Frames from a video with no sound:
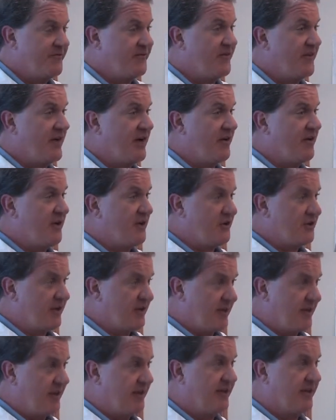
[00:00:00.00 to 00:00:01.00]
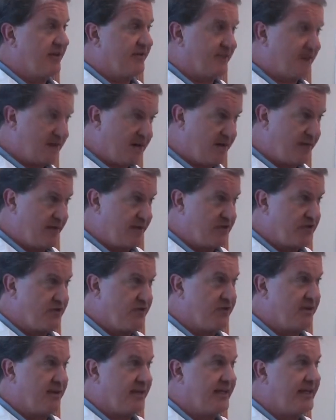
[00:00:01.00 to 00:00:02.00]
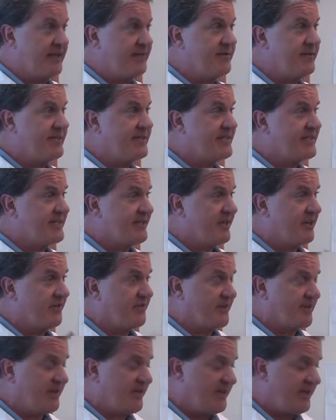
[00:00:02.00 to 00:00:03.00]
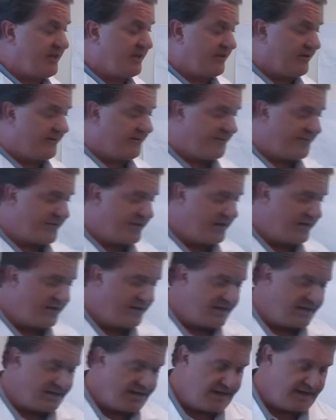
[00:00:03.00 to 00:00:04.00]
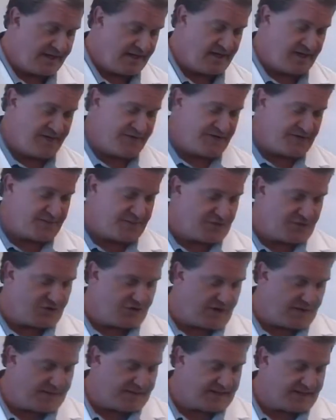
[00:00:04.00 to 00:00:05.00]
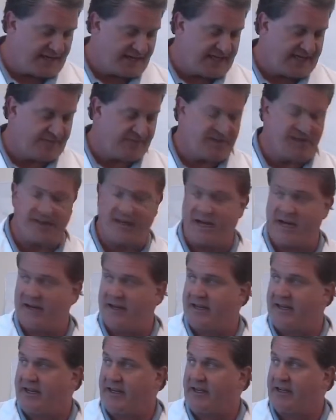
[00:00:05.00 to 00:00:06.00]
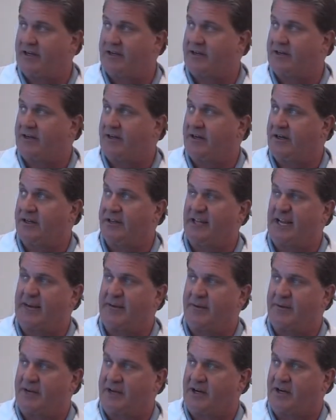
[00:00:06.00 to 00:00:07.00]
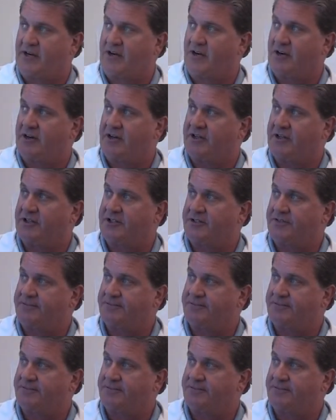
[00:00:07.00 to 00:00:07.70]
Very good healing environment. So the ligament itself can heal if it's been traumatized, but not a labrum, not a cartilage.